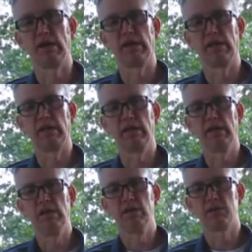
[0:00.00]
And
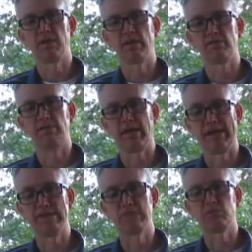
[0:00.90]
so that
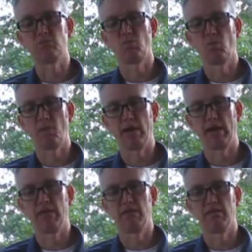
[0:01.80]
that's
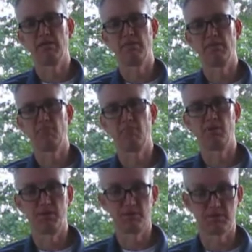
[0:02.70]
when
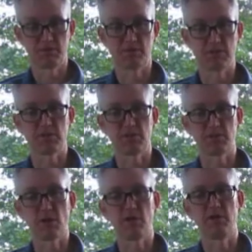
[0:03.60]
the, the secession
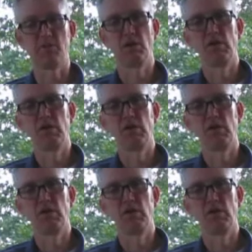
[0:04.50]
started